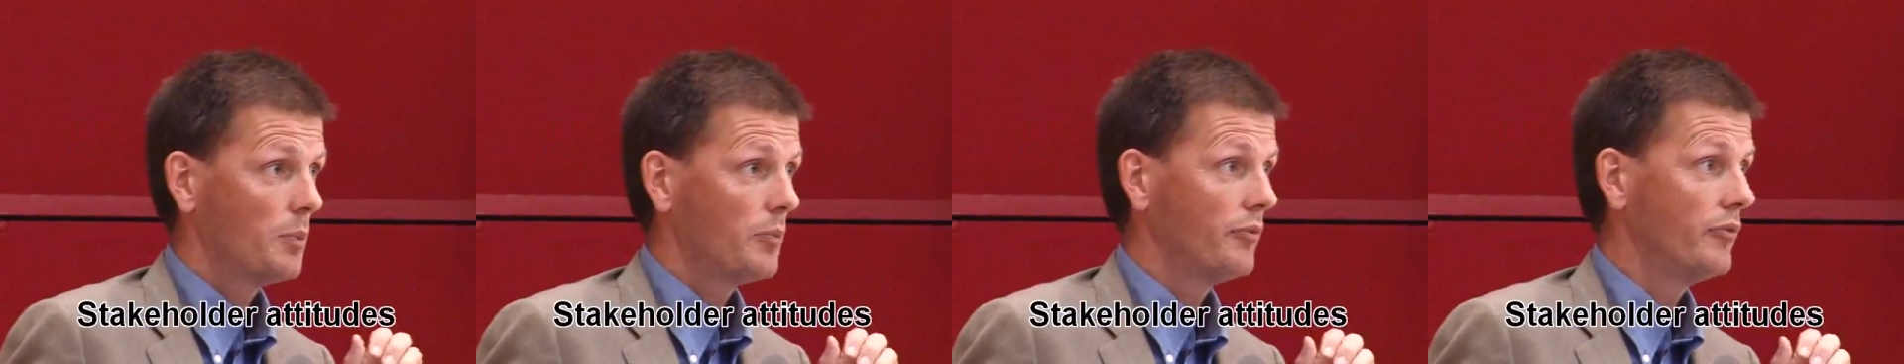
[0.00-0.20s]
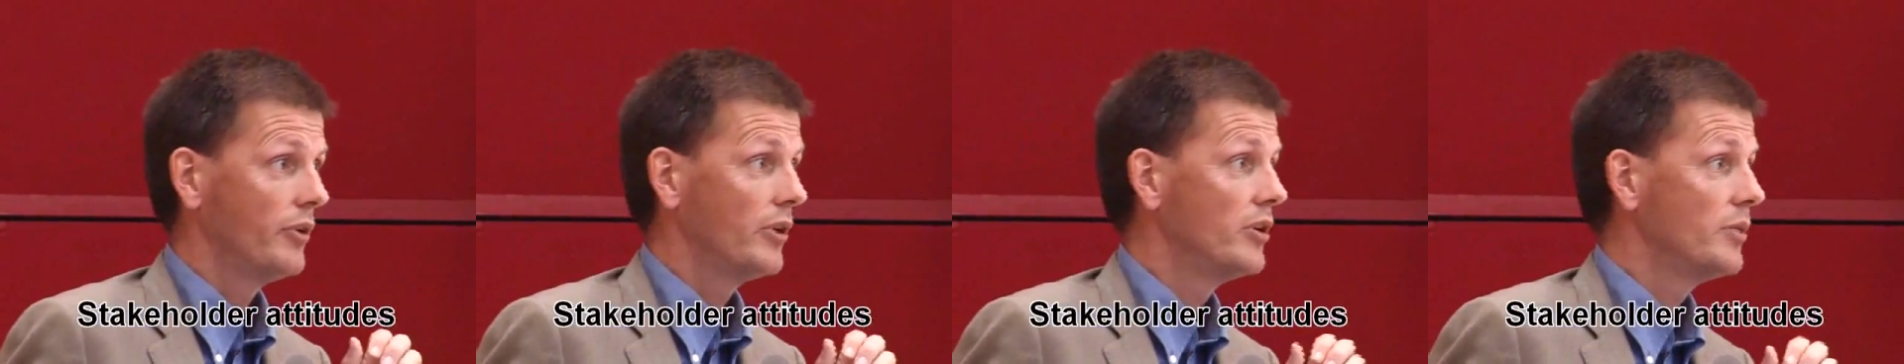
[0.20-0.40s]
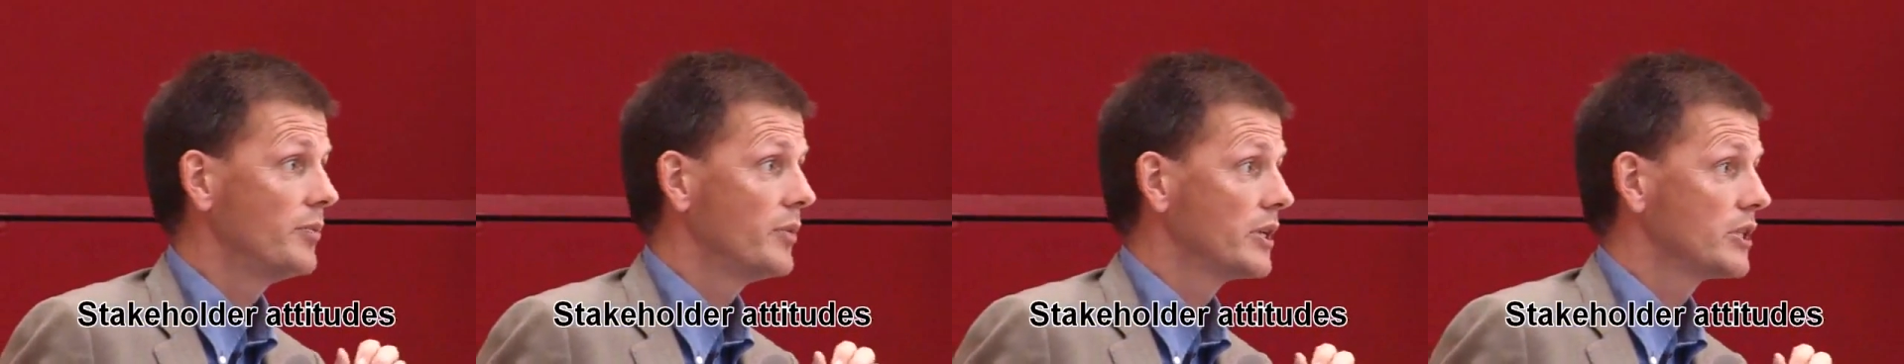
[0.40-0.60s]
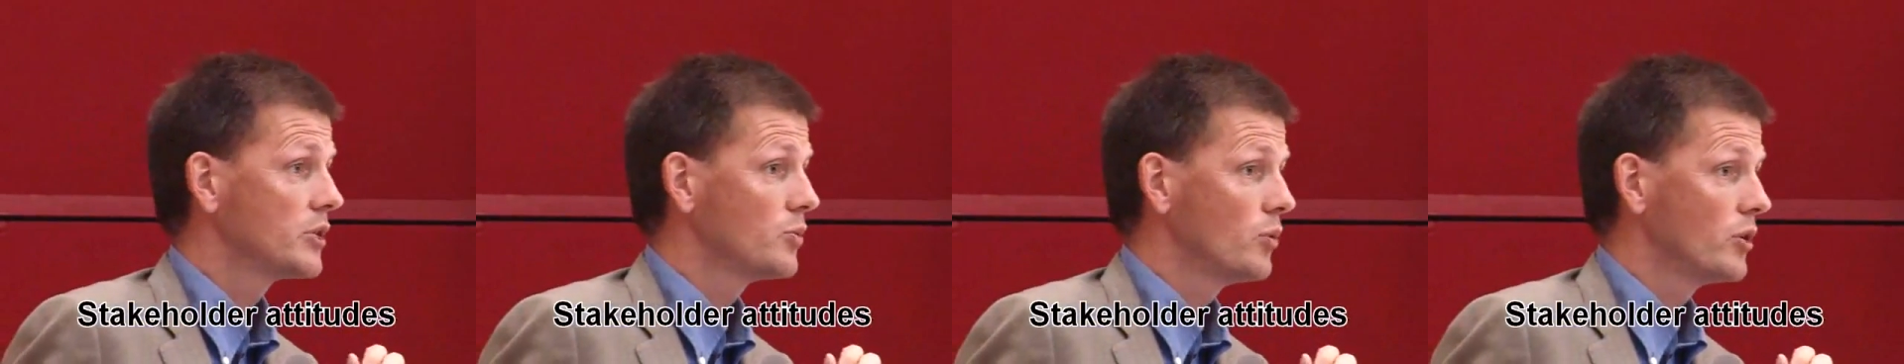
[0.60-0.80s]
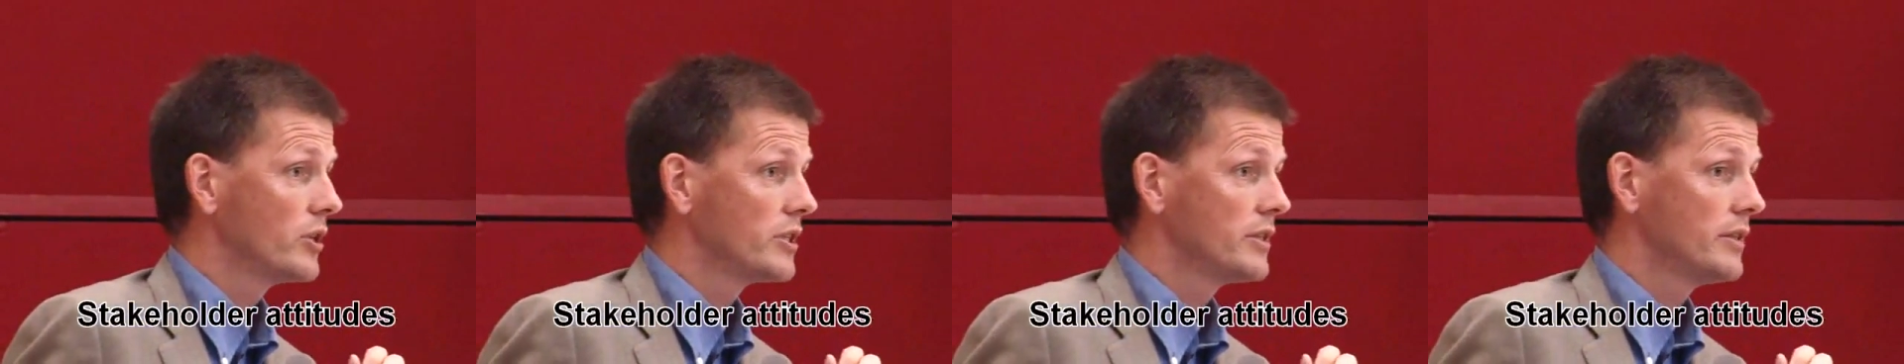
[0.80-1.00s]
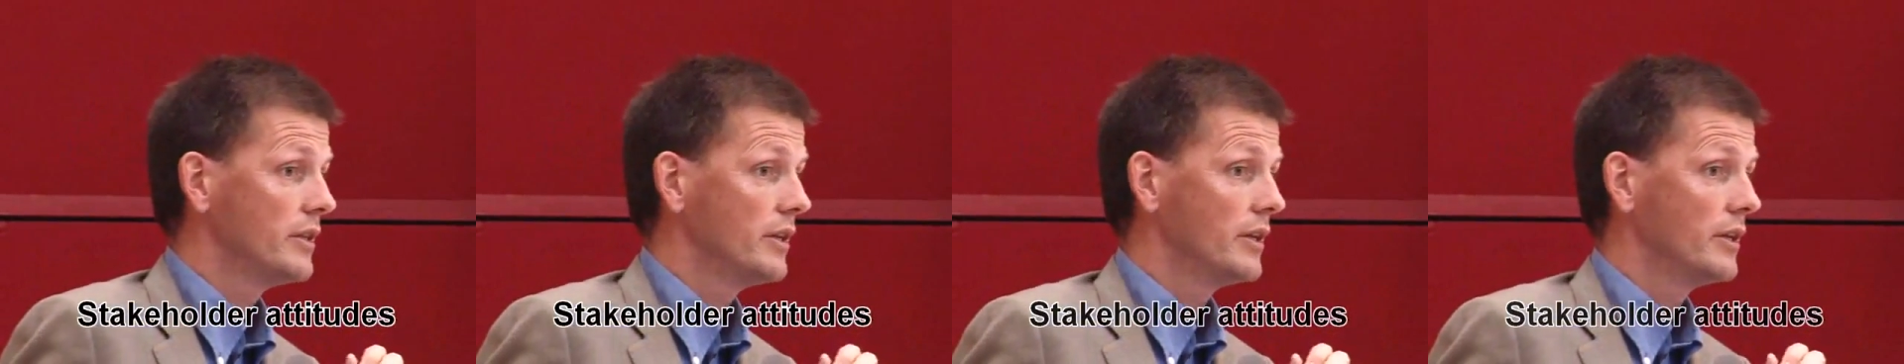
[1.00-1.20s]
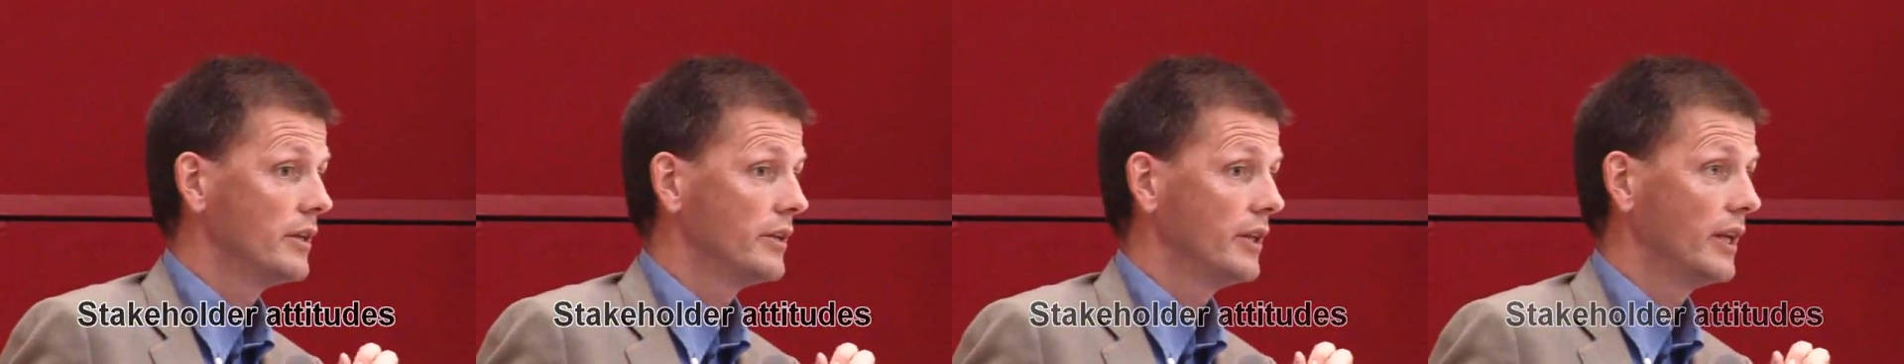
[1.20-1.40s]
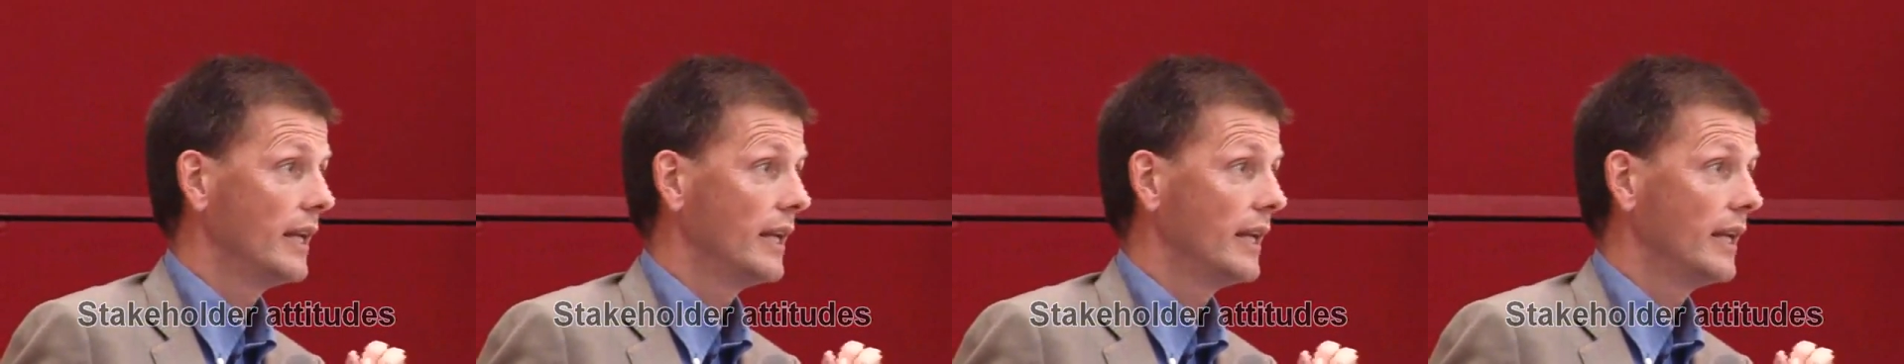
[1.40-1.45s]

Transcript: up very much was the,